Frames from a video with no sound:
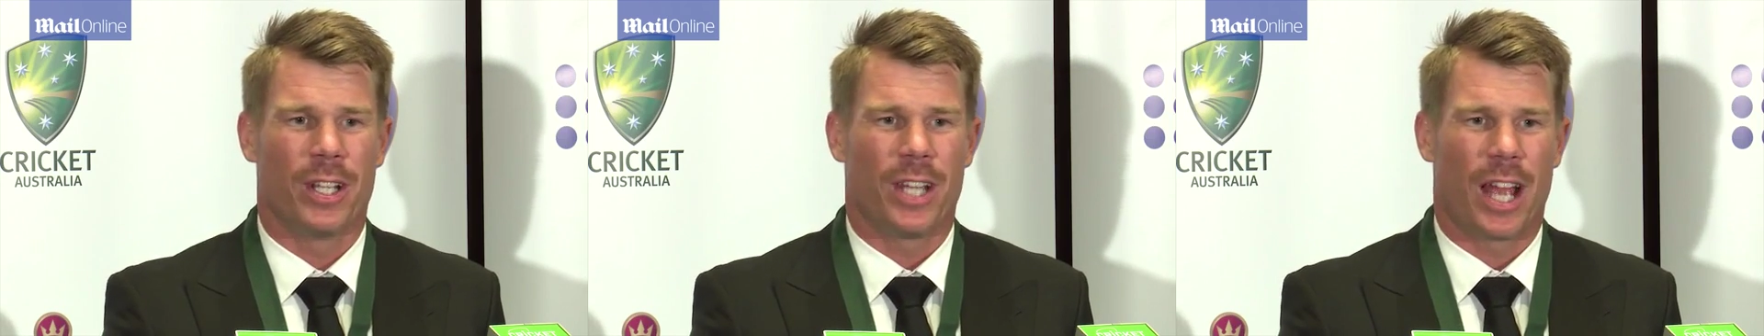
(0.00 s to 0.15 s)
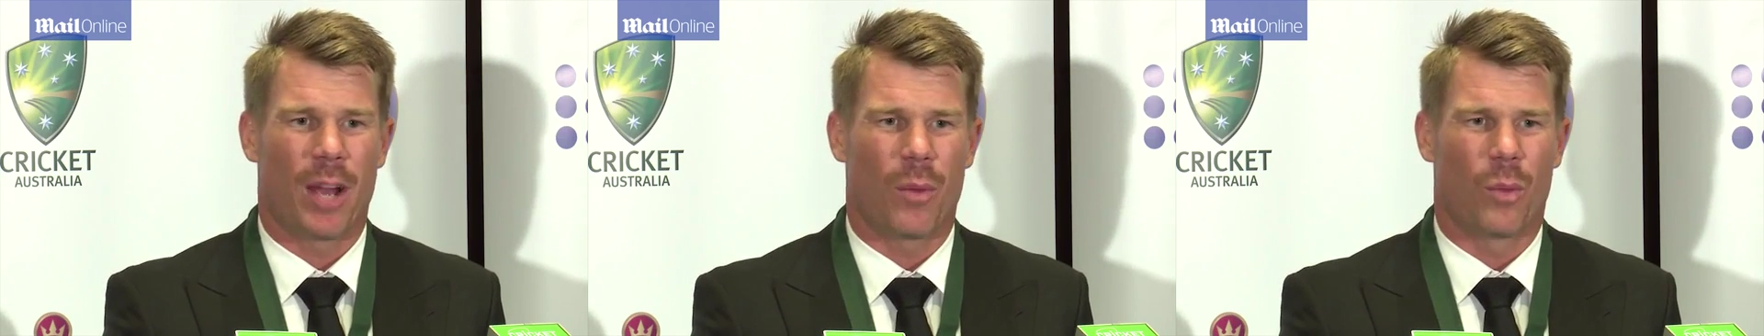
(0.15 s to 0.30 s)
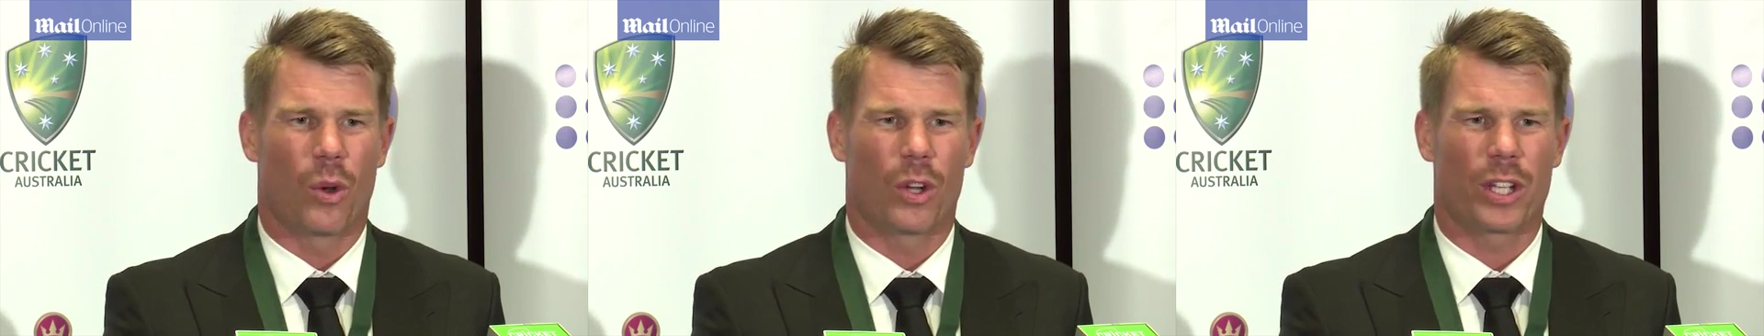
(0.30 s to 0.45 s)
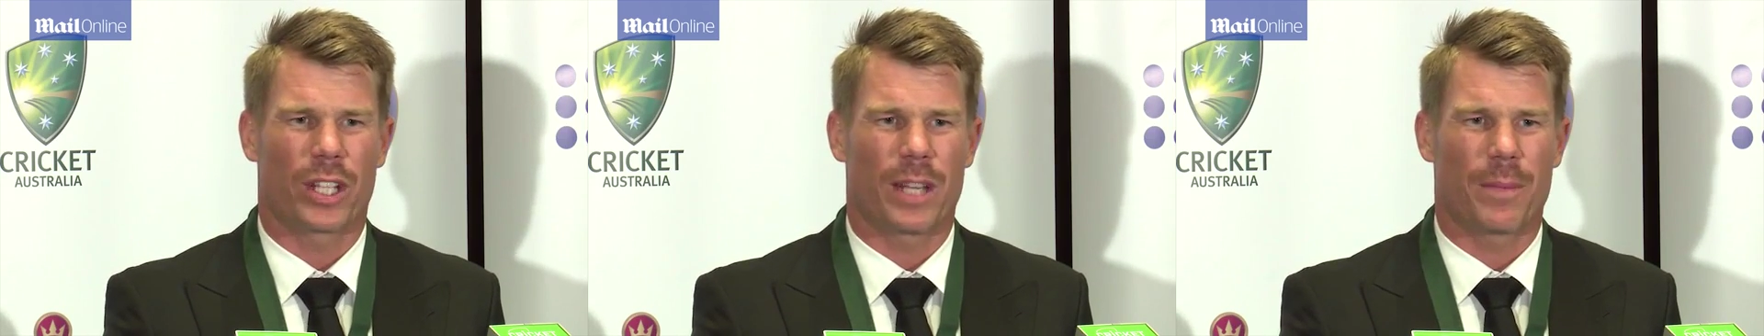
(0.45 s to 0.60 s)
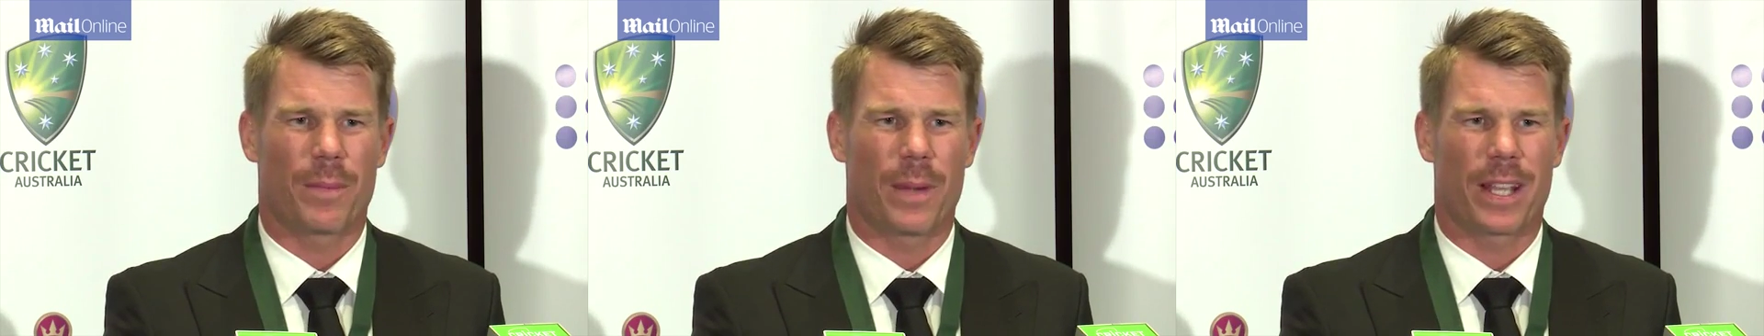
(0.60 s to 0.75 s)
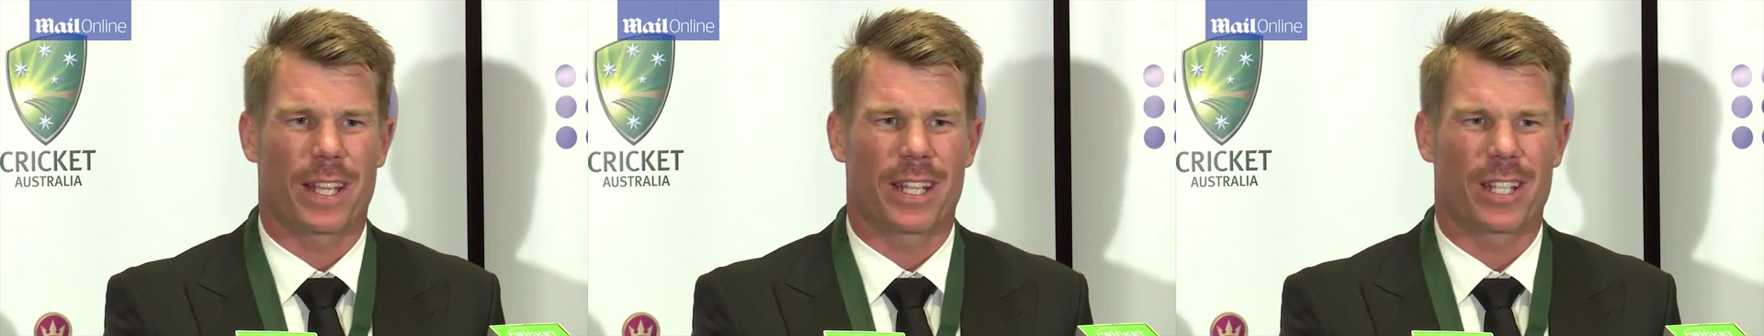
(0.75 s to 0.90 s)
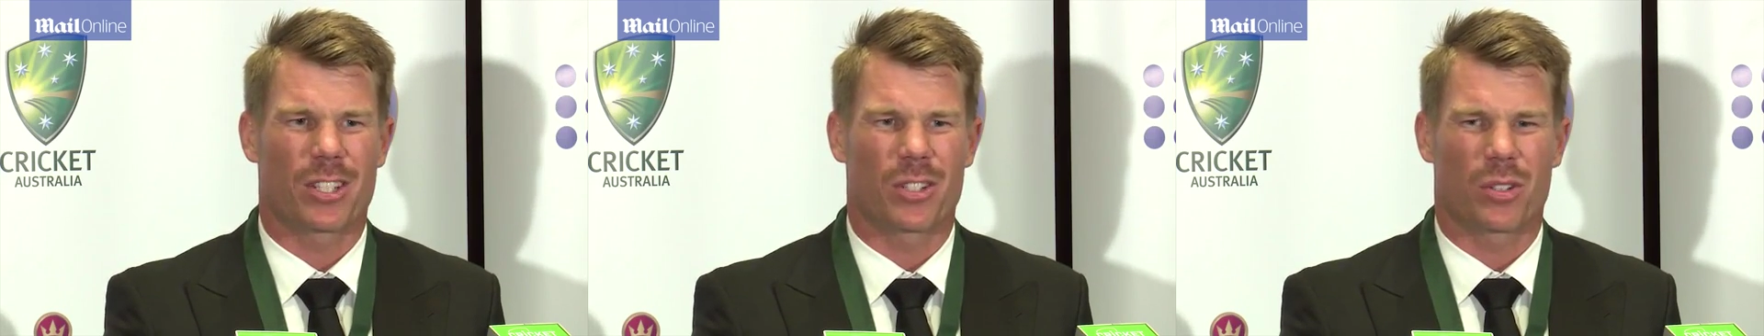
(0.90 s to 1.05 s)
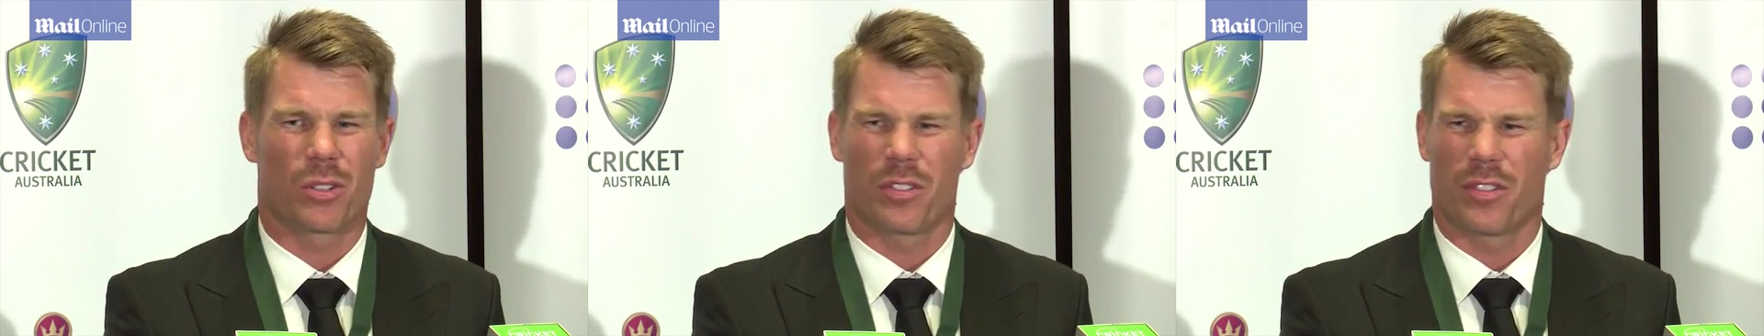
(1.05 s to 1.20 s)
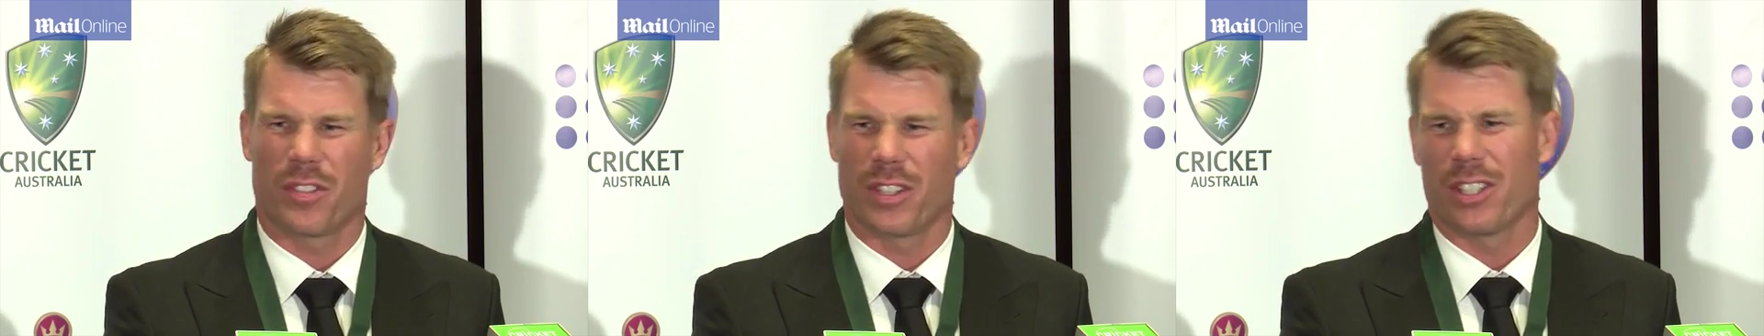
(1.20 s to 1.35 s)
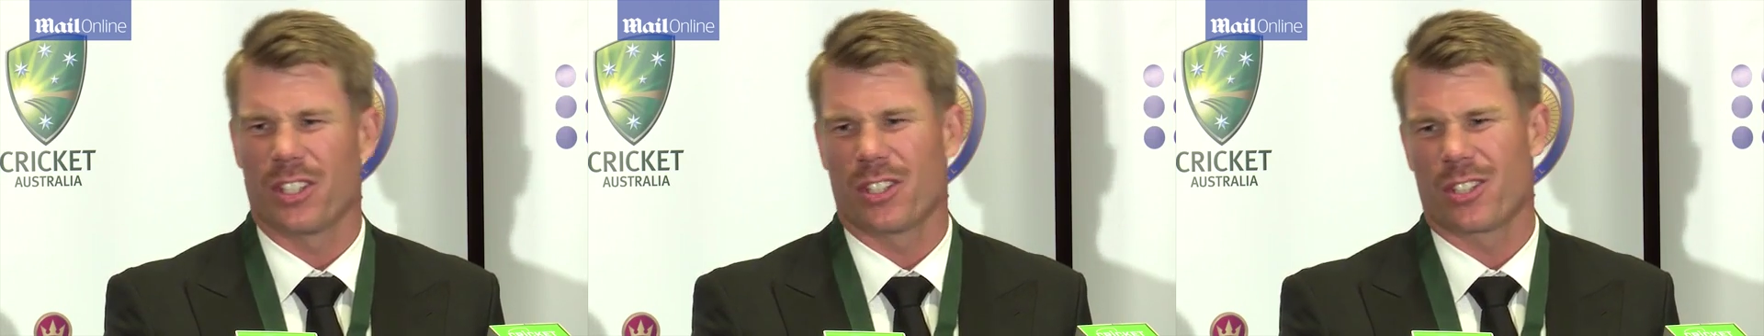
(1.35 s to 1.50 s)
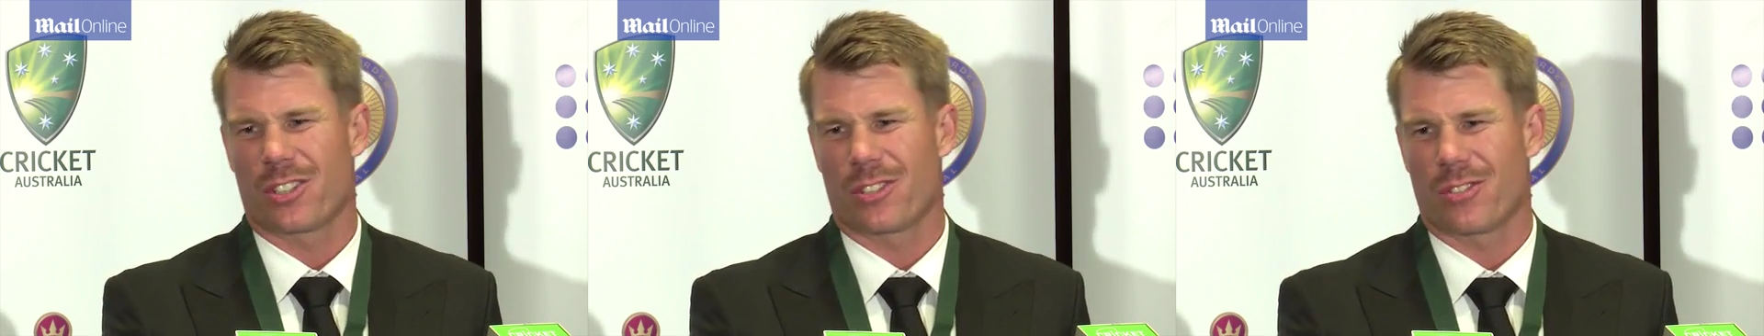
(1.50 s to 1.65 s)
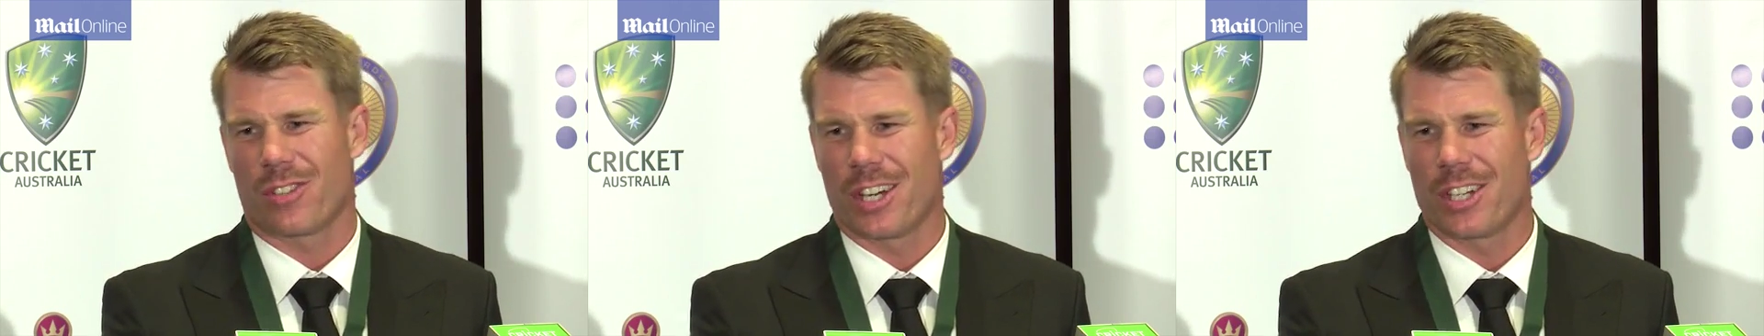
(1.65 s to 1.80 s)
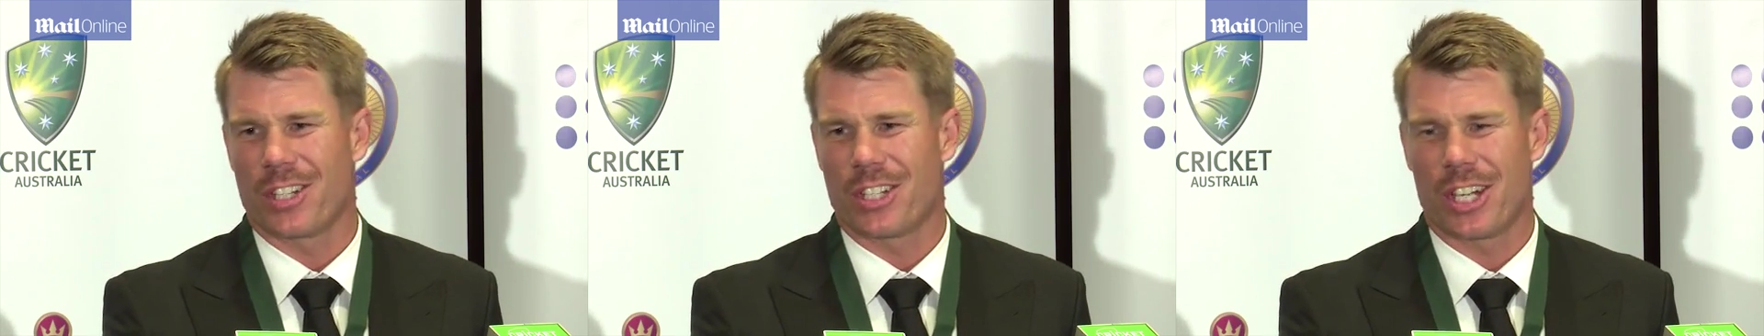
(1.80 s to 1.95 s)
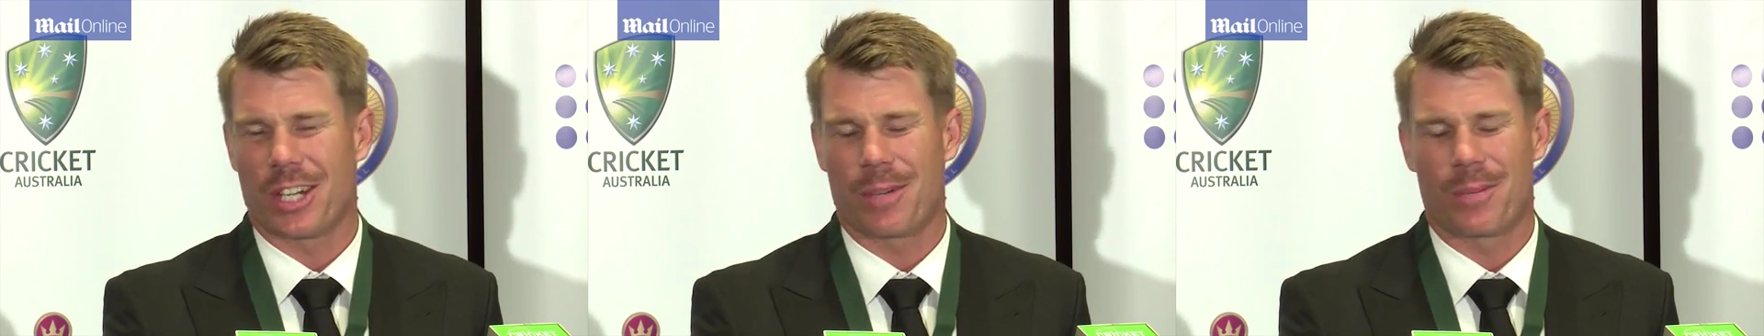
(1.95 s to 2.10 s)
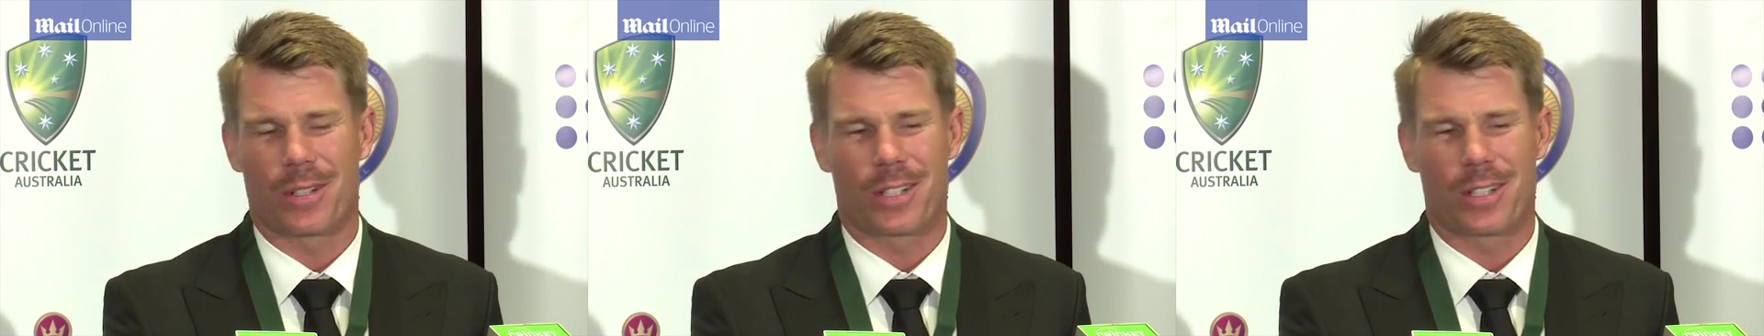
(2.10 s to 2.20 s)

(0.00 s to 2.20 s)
and want to get back into a fitness regime.